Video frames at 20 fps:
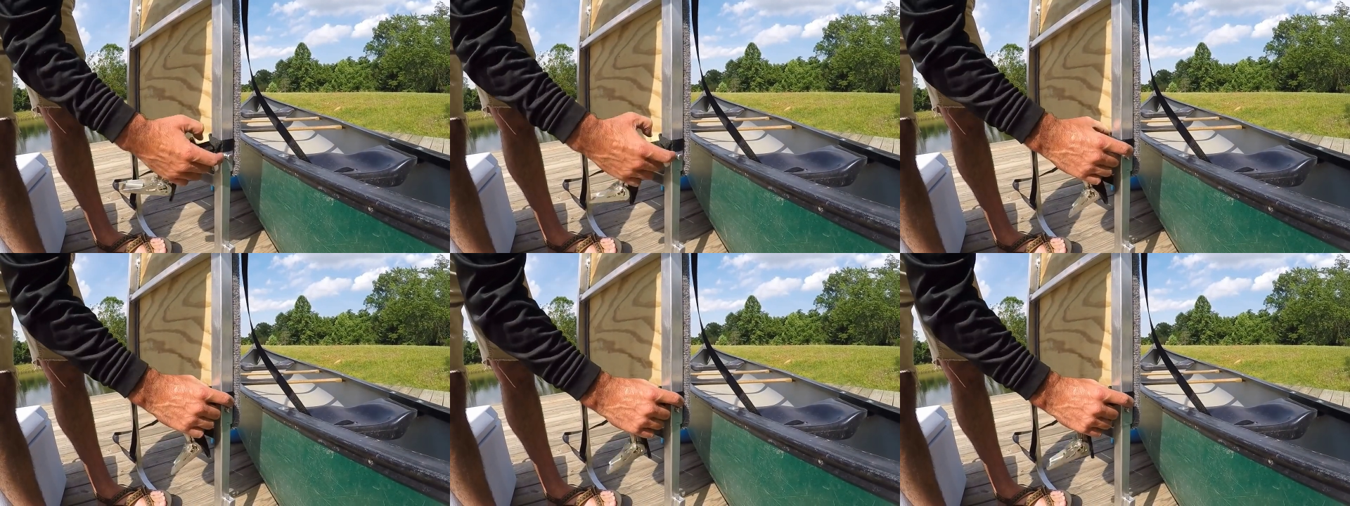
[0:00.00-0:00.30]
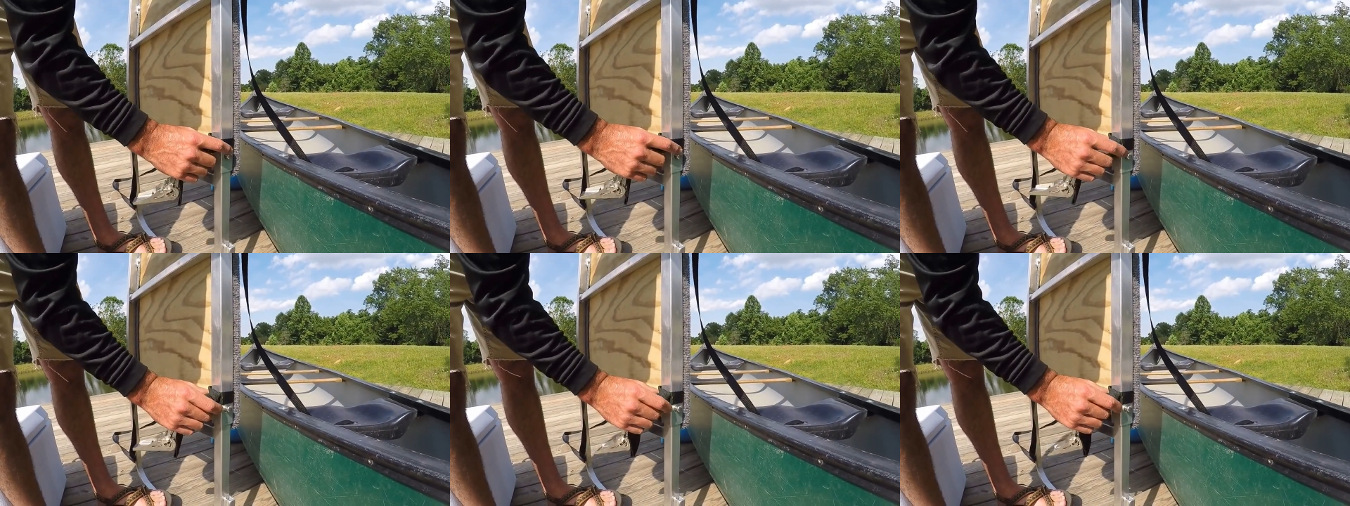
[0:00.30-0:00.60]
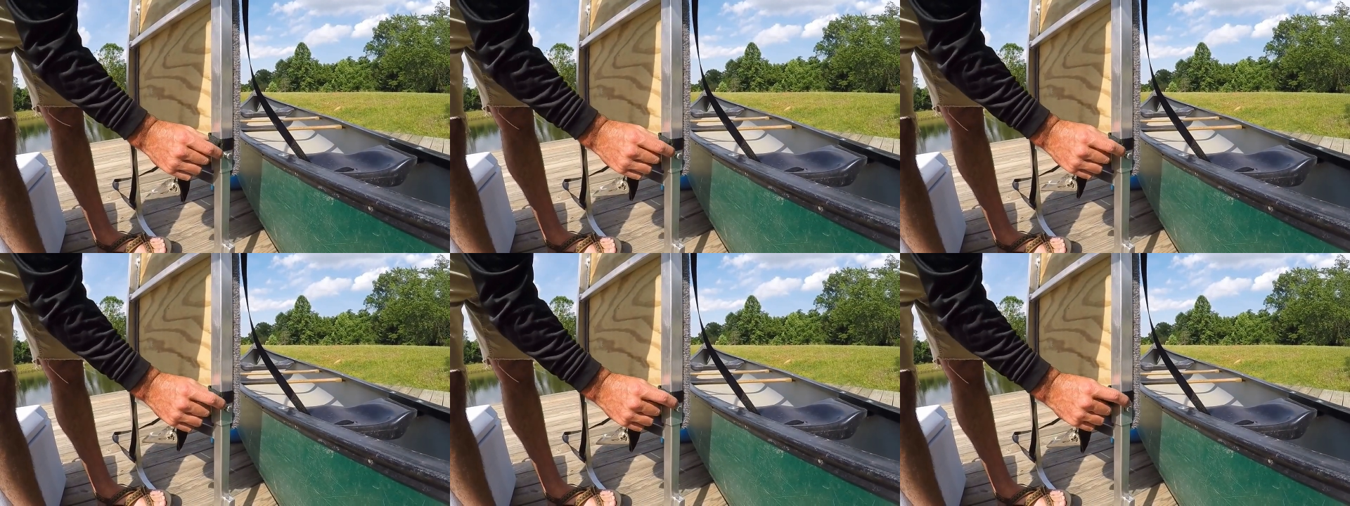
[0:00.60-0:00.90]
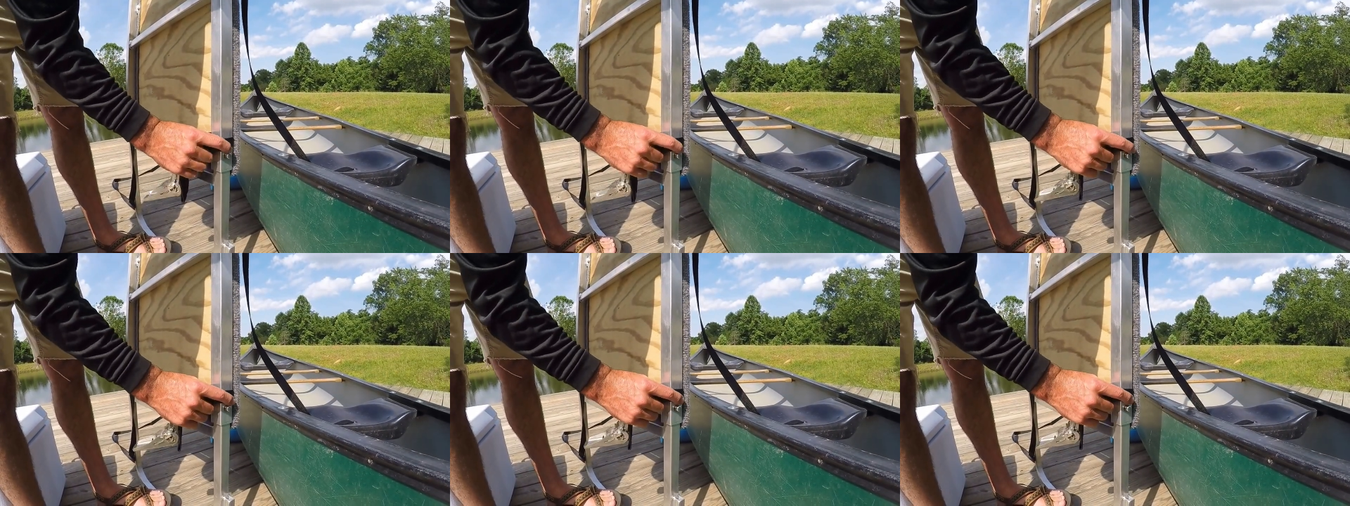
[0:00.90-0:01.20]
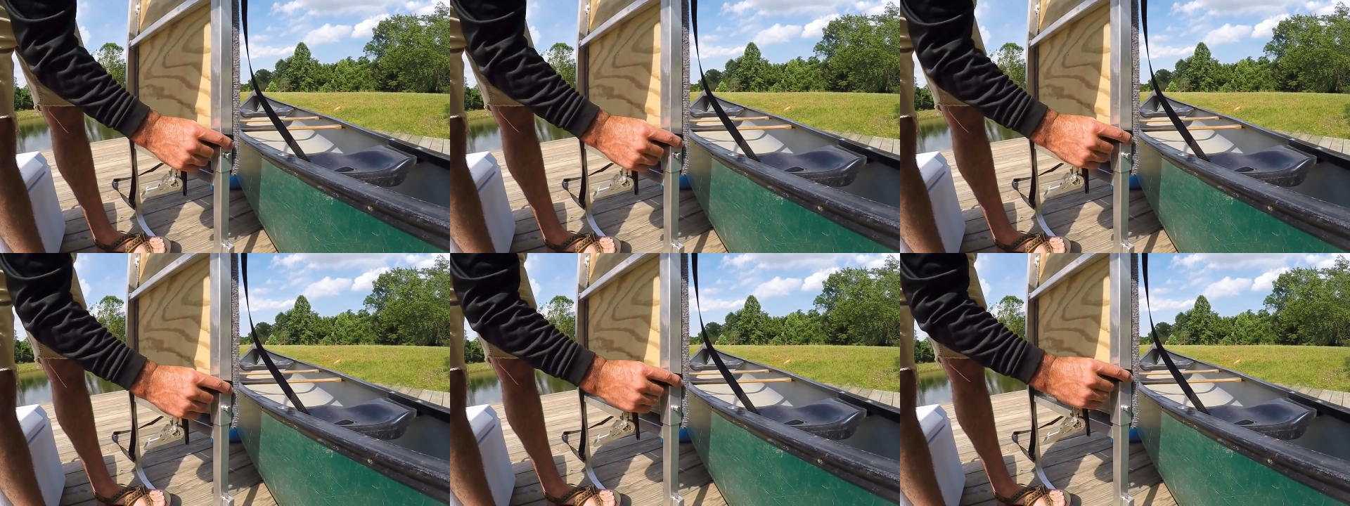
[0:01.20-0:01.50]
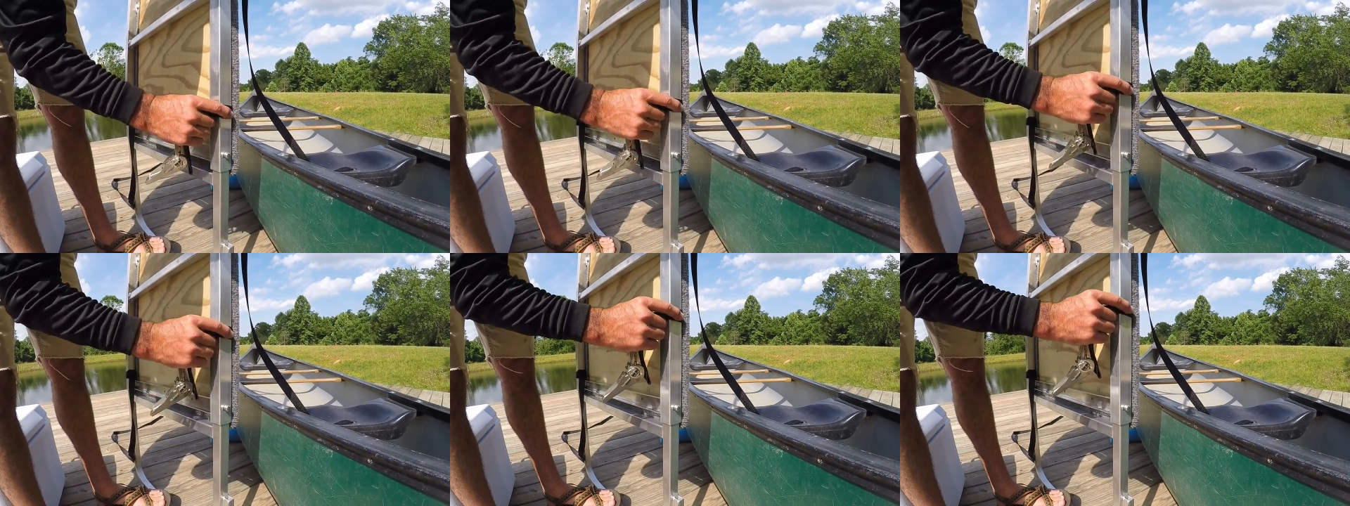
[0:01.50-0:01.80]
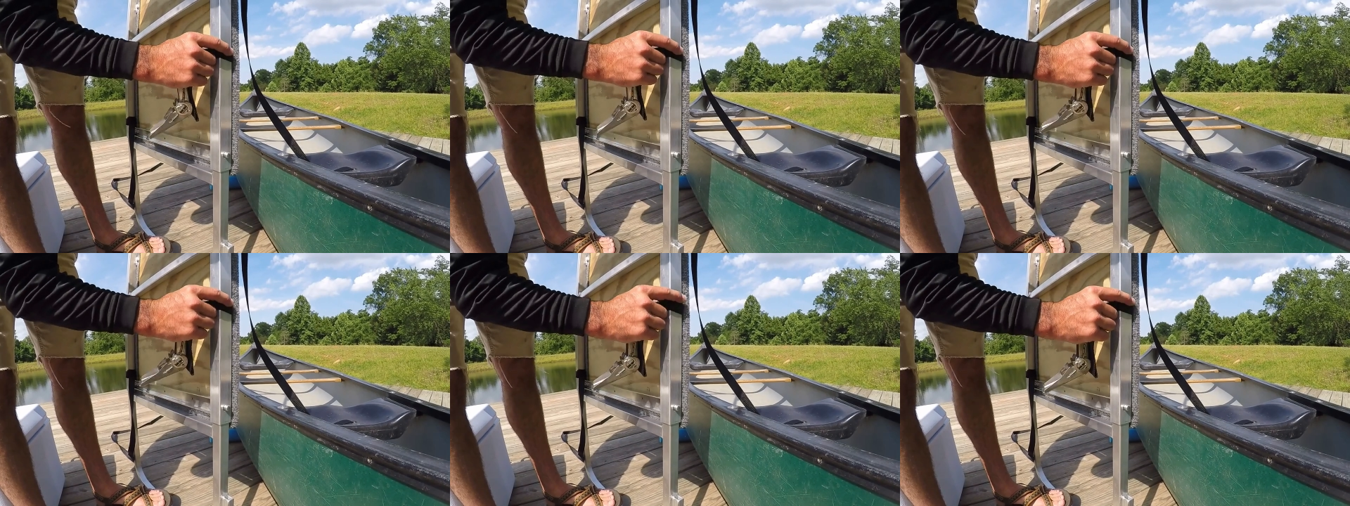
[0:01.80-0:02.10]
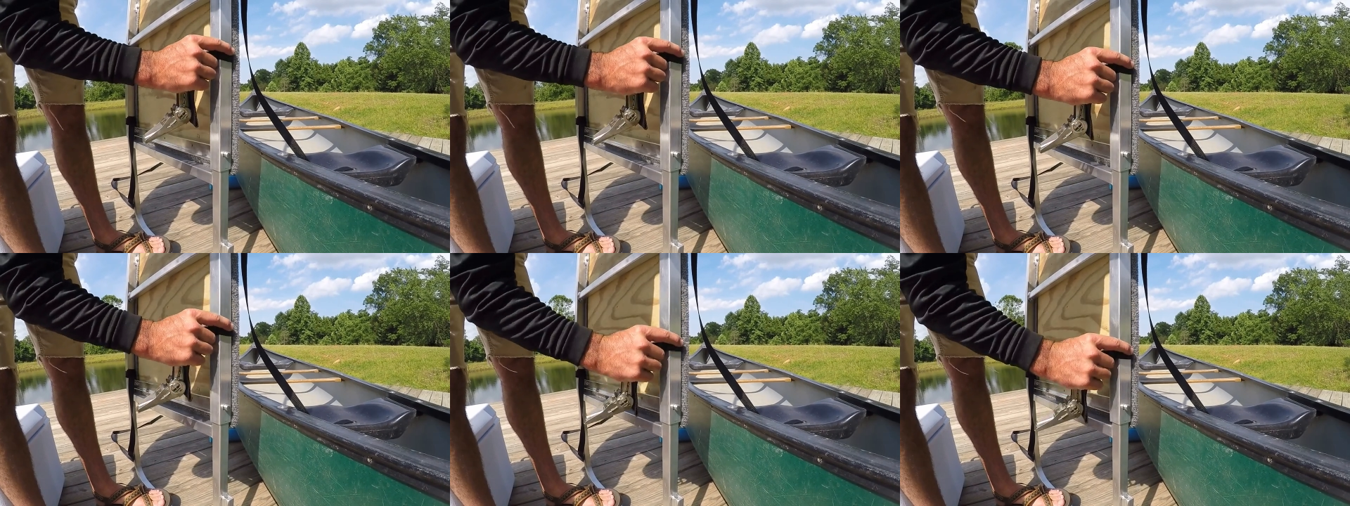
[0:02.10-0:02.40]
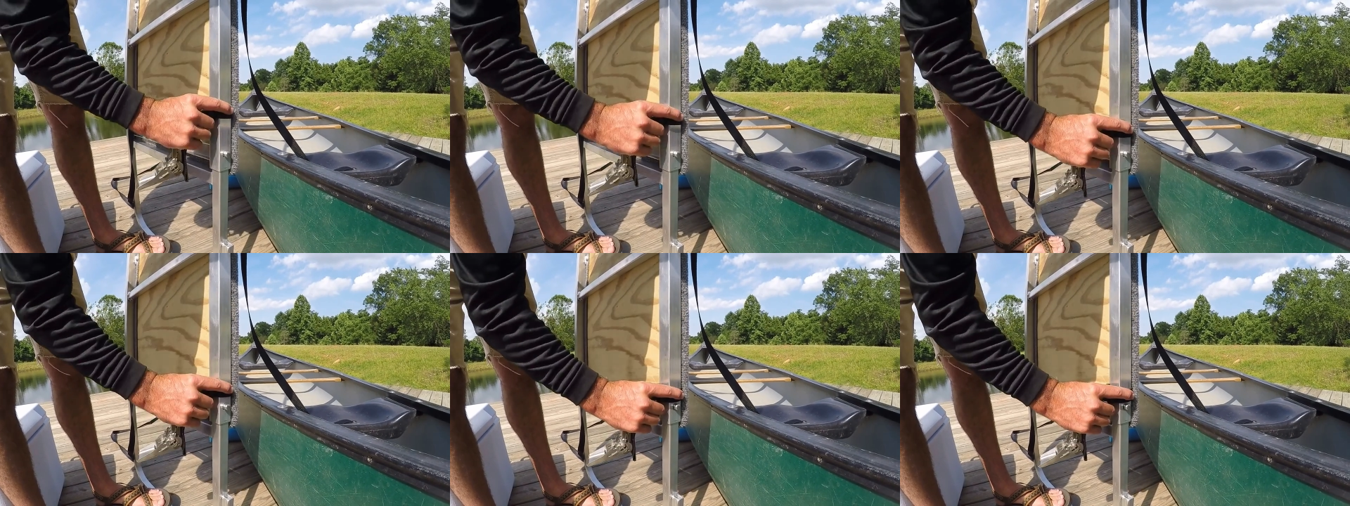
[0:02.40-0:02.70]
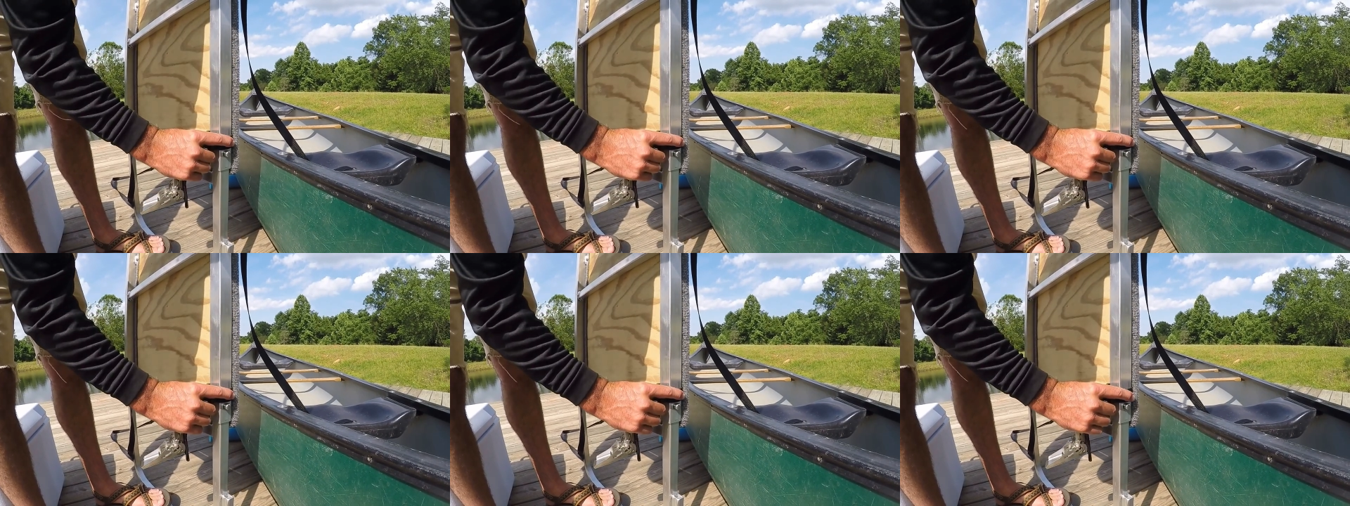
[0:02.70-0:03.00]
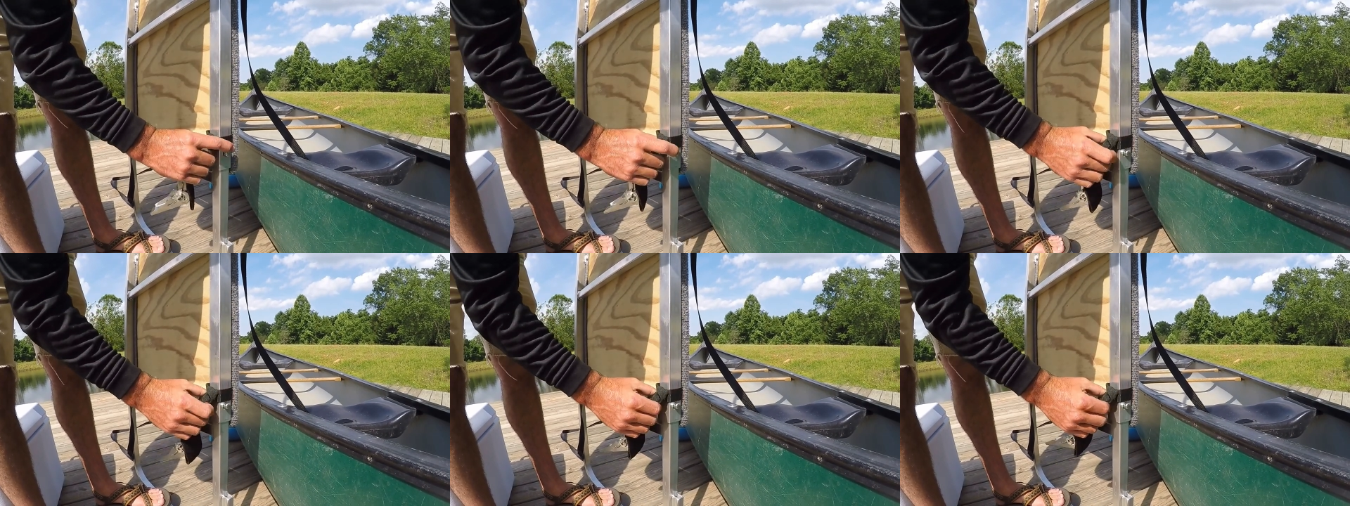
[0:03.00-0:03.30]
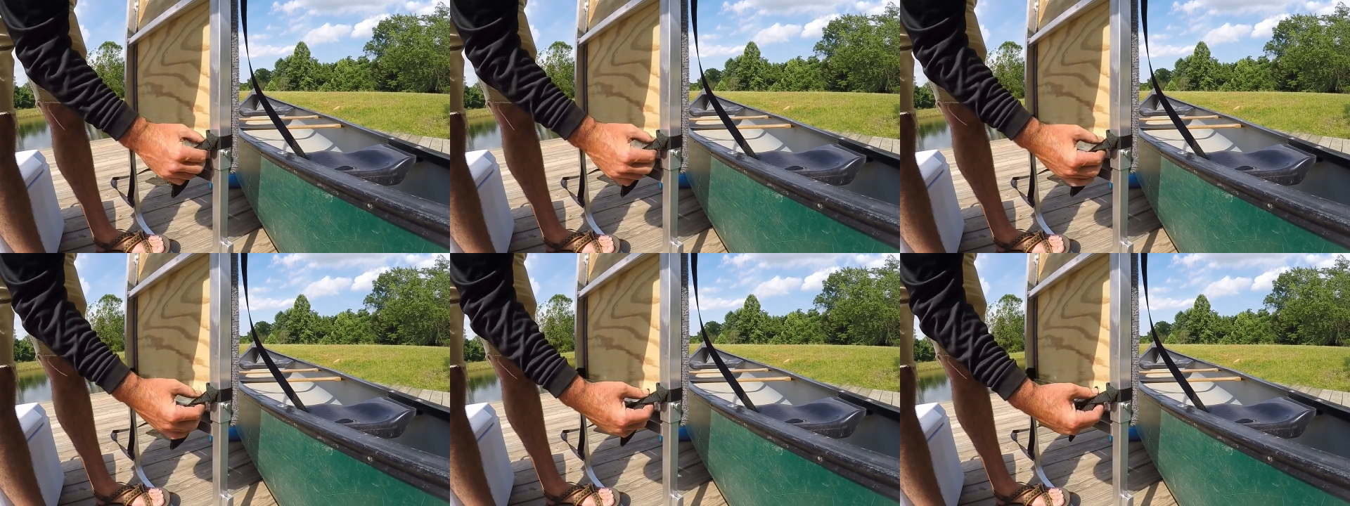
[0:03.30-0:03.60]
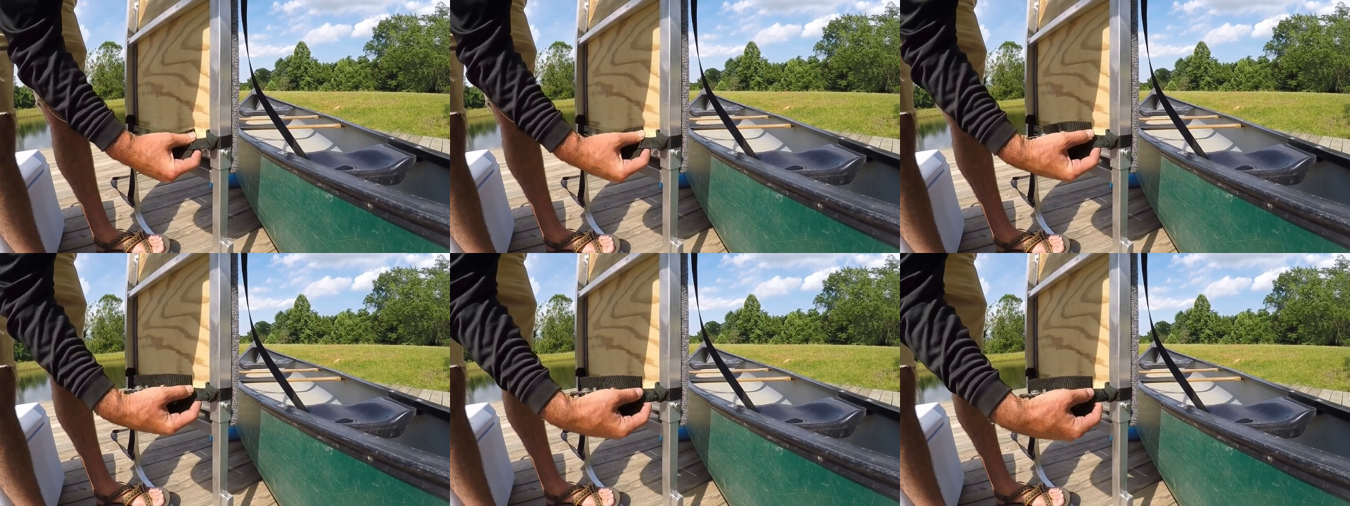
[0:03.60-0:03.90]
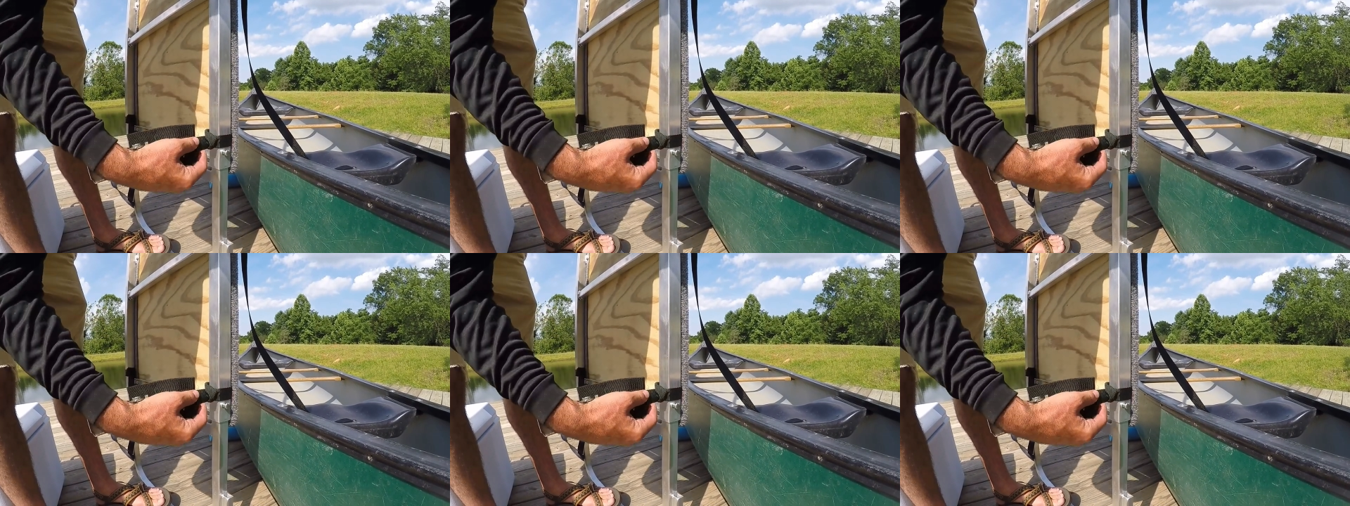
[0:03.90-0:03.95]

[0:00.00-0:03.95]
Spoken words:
No face is visible, so there are no lips to read.